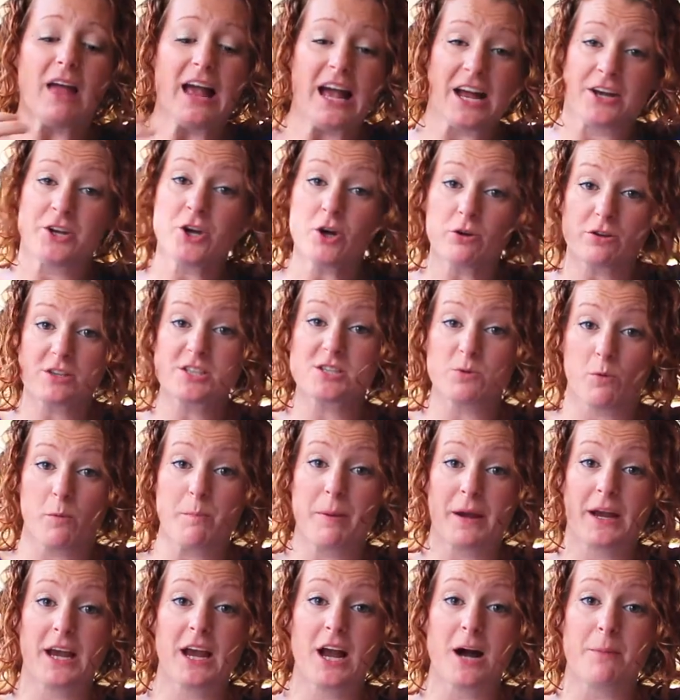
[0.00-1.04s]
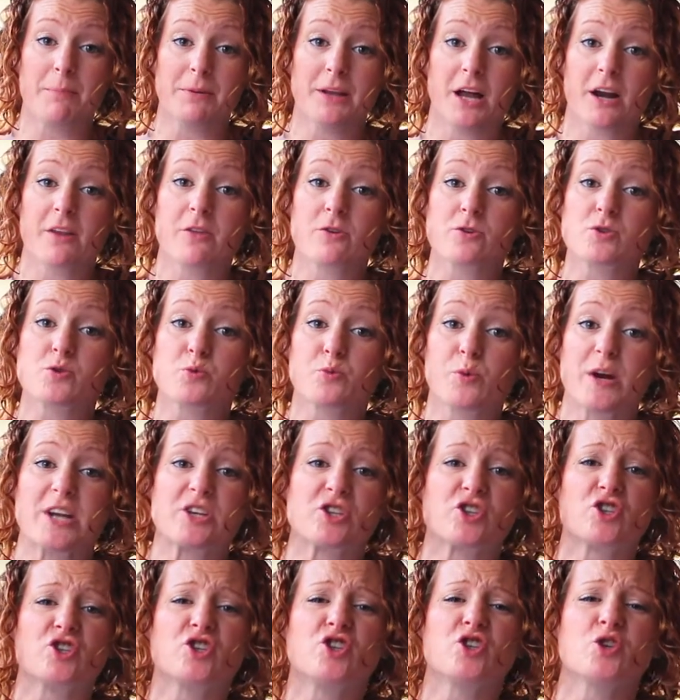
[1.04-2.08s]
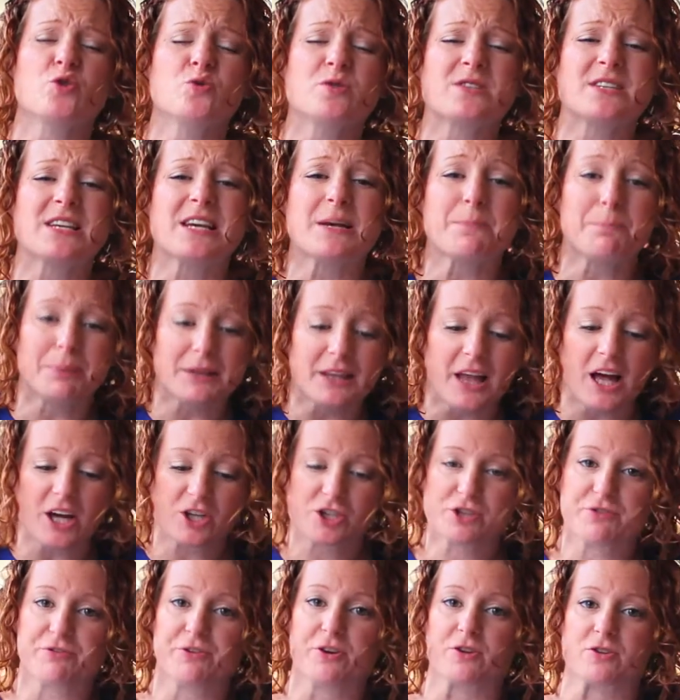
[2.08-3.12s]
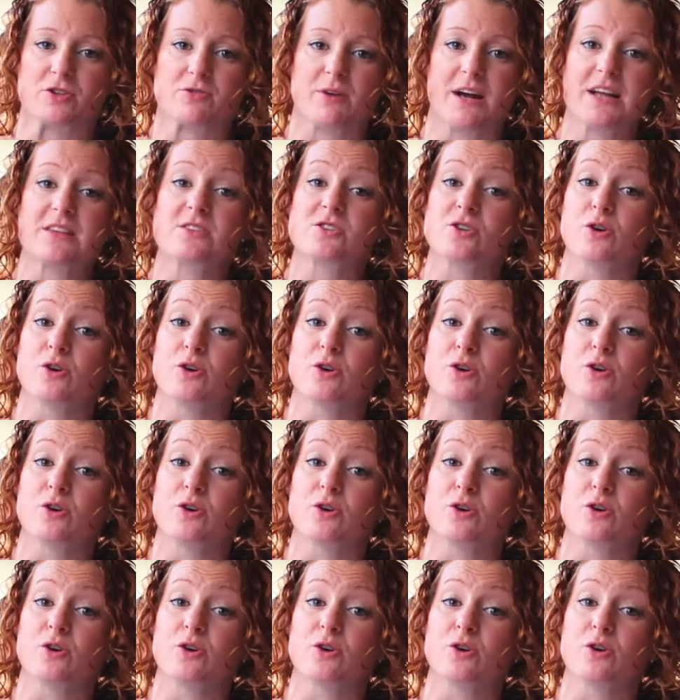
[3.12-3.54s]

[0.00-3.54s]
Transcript: and notice that we're picking up a lot of those rich, juicy, plush fruits, right?